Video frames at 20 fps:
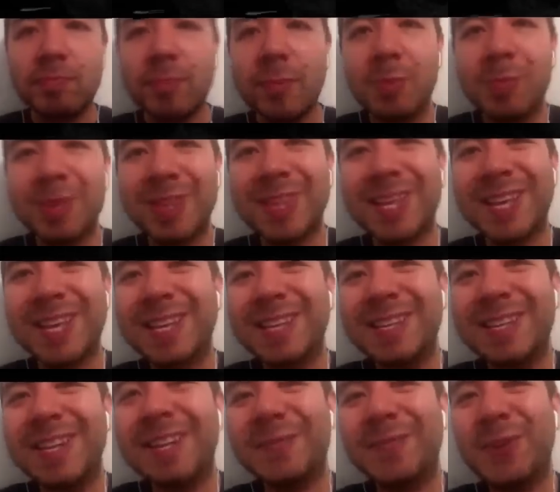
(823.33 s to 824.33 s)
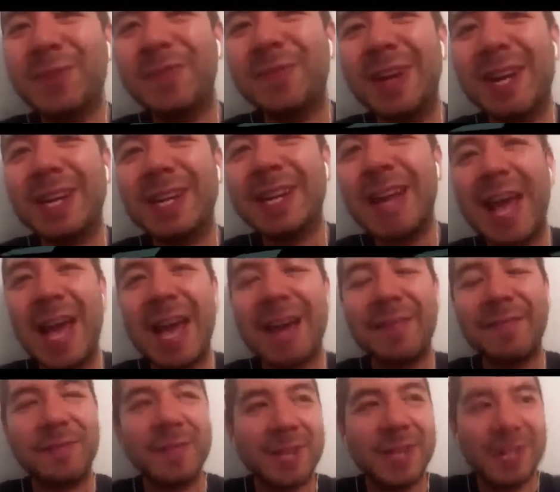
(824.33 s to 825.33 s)
But then if you find a
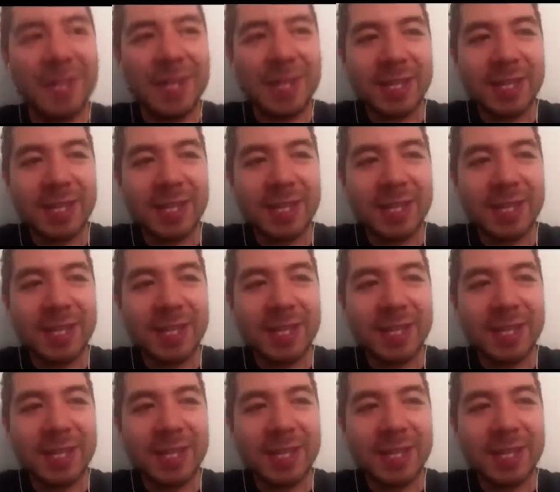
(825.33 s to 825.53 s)
half-made